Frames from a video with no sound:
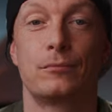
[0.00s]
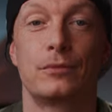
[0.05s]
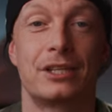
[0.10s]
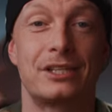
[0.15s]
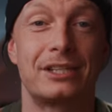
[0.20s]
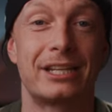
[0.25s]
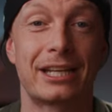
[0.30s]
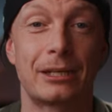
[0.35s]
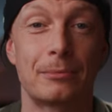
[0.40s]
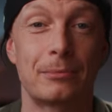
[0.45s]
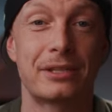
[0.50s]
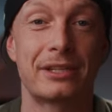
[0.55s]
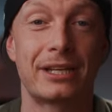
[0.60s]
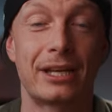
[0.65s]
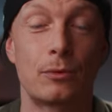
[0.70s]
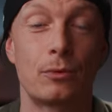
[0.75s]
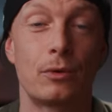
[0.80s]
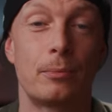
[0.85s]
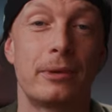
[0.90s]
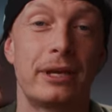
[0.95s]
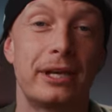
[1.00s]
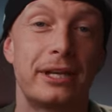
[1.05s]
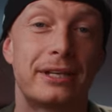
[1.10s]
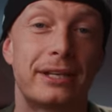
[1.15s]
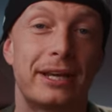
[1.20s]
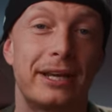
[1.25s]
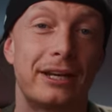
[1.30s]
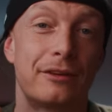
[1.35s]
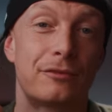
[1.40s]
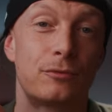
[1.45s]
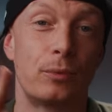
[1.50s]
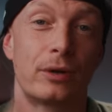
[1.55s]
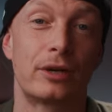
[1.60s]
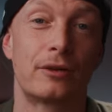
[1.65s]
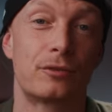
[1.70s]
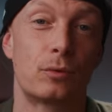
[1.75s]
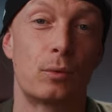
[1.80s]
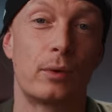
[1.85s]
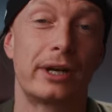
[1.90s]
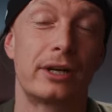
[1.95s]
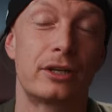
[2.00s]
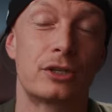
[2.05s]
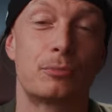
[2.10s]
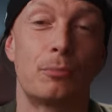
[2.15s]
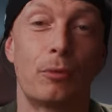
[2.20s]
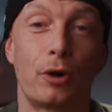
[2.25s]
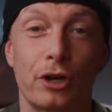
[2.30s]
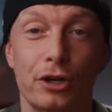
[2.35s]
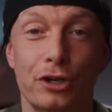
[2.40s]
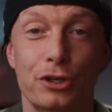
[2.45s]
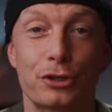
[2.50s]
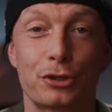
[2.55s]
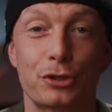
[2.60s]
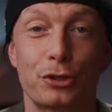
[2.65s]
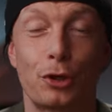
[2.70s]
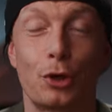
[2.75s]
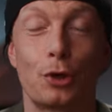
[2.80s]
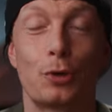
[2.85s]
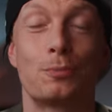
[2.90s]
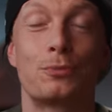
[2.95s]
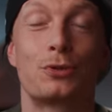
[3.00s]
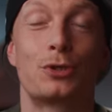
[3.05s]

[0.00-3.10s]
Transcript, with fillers: The second mistake we made, I left one of the wireless monitors at home,